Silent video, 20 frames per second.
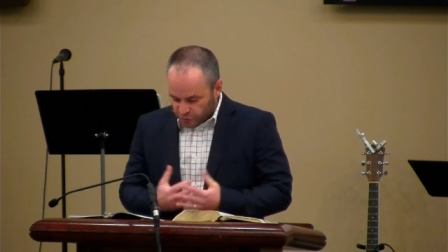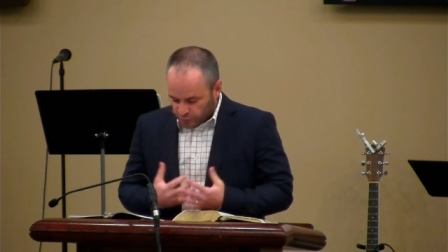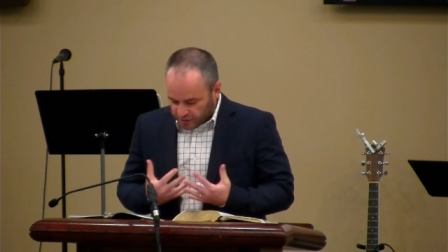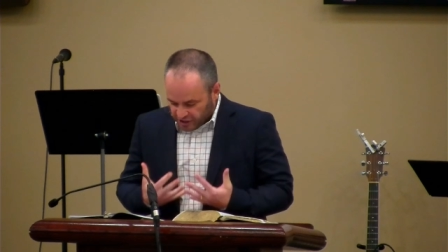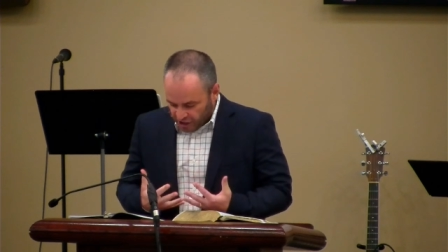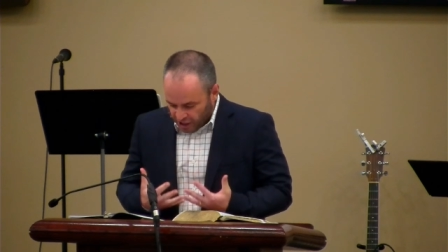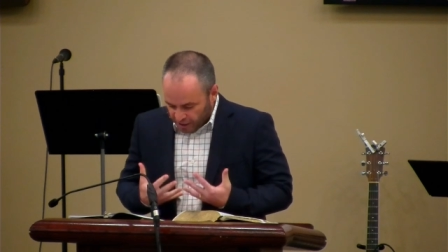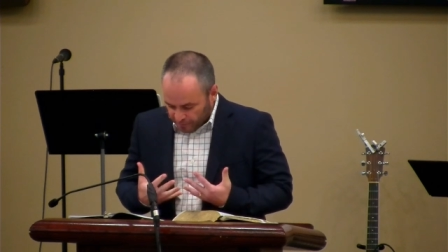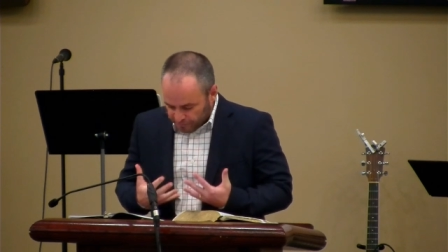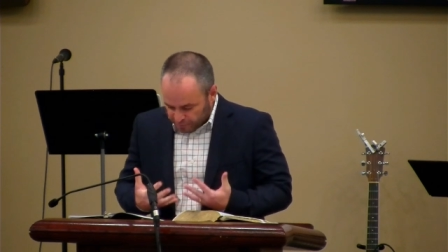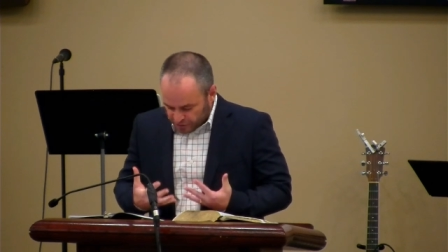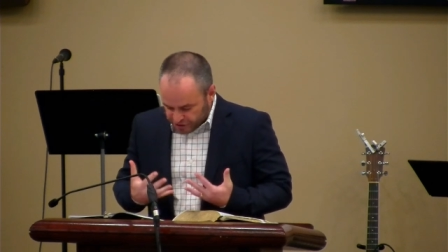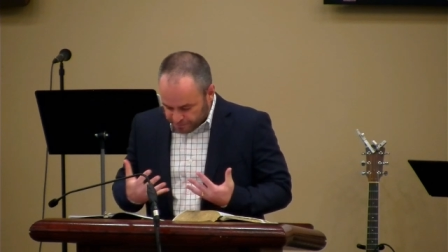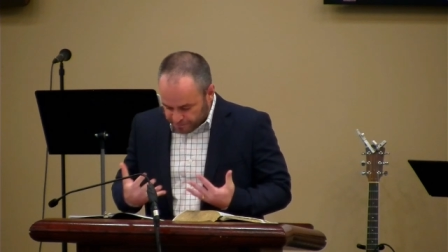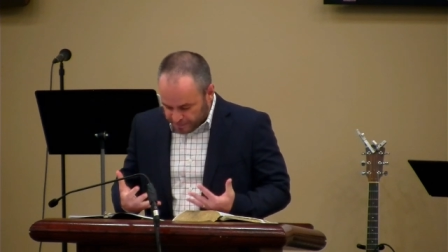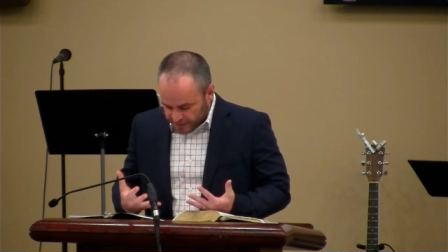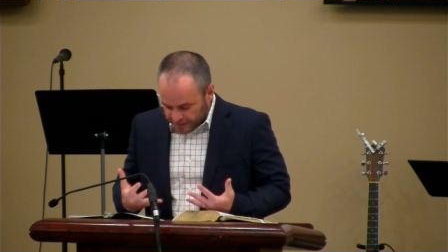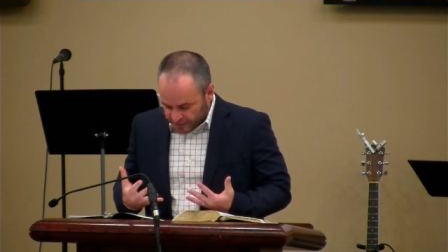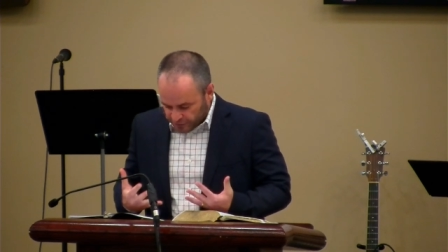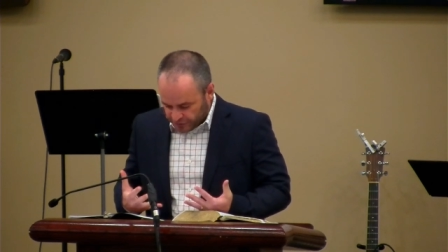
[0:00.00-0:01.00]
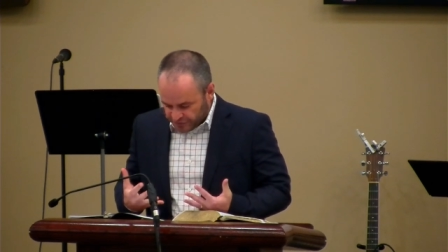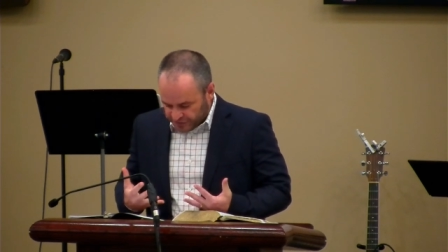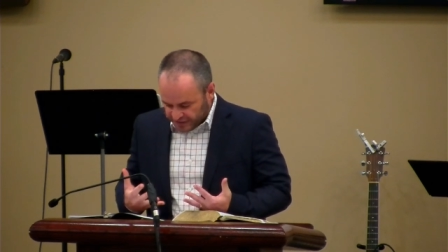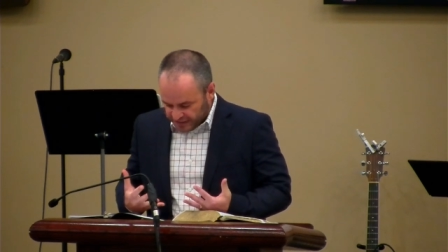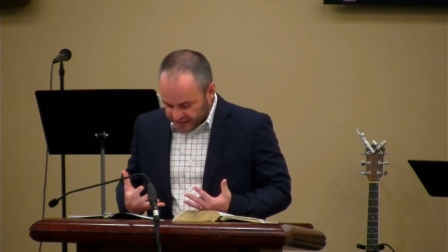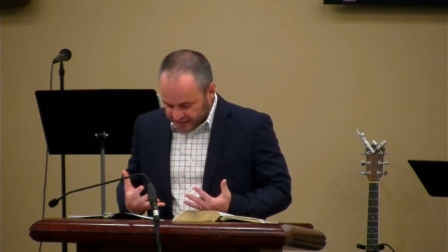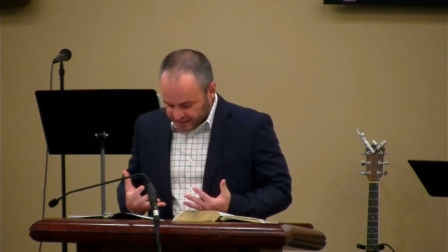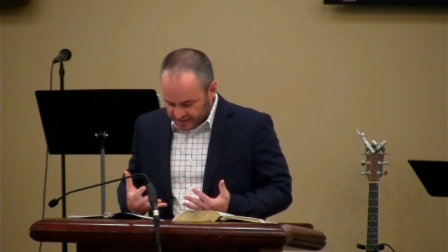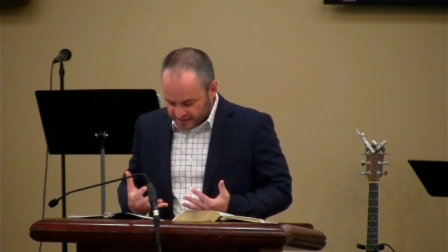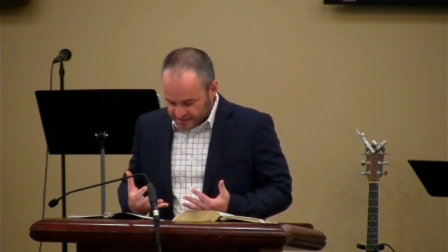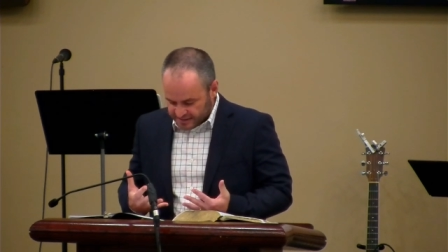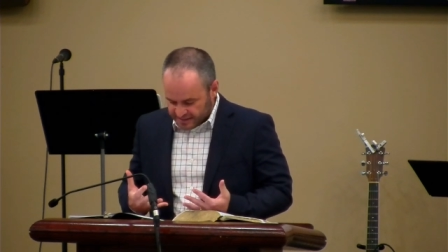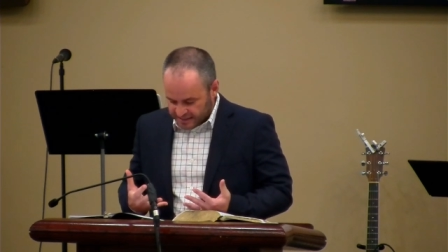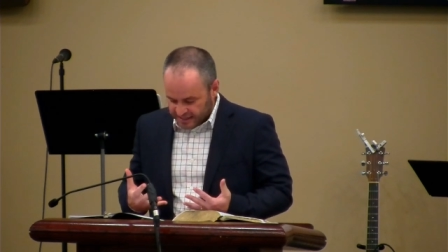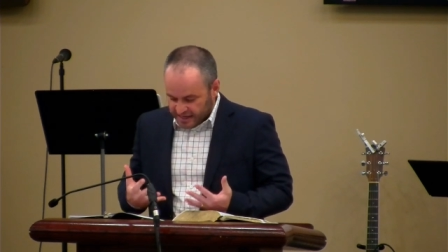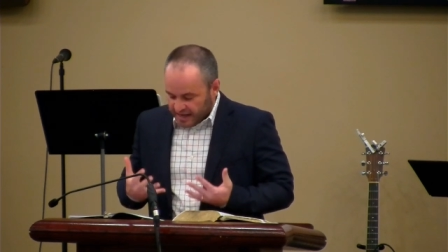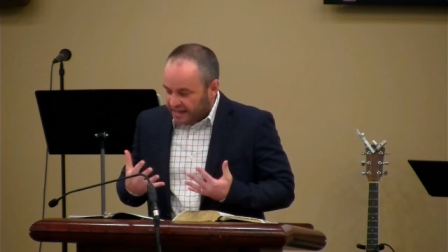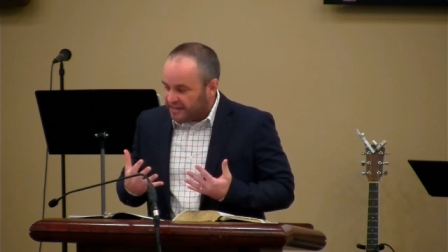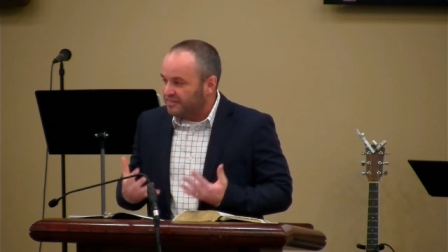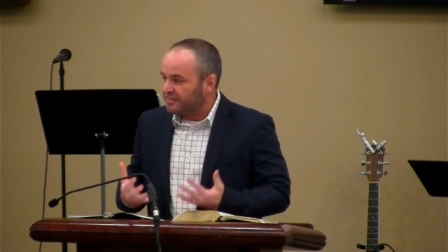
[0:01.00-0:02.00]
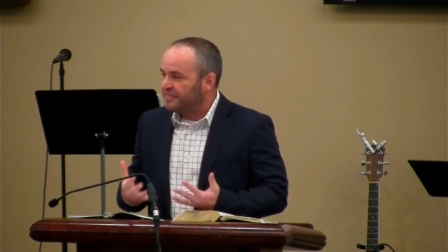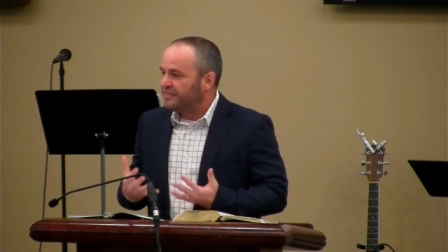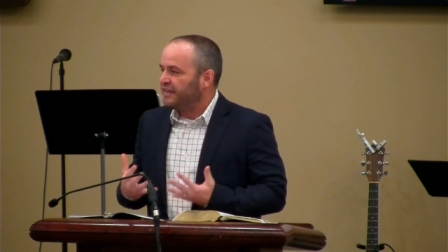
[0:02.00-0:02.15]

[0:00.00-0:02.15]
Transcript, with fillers: and to accomplish bigger things.